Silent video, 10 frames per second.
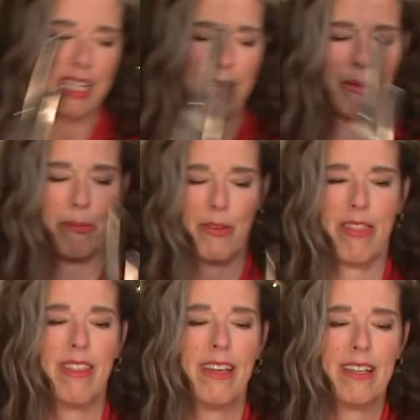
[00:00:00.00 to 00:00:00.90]
came up
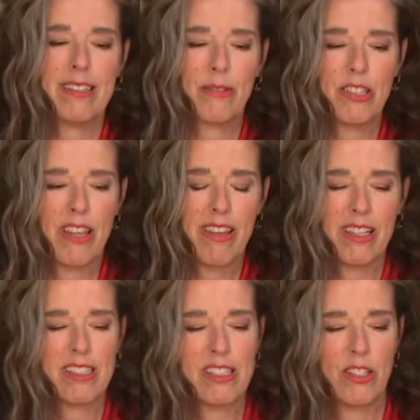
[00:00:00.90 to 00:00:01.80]
with this, which I think
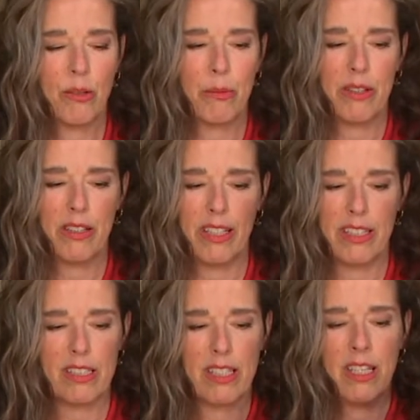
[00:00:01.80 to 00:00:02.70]
is so
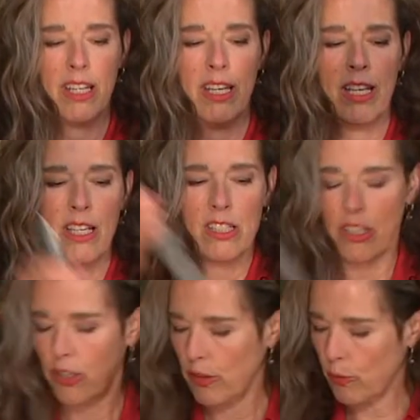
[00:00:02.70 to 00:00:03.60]
brilliant.
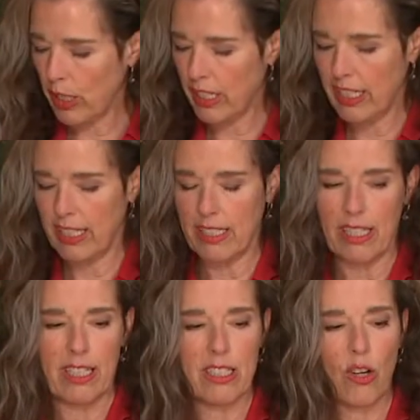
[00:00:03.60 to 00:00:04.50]
So what it
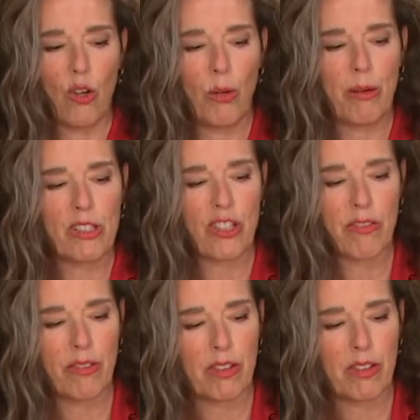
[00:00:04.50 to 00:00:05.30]
is a whole bunch of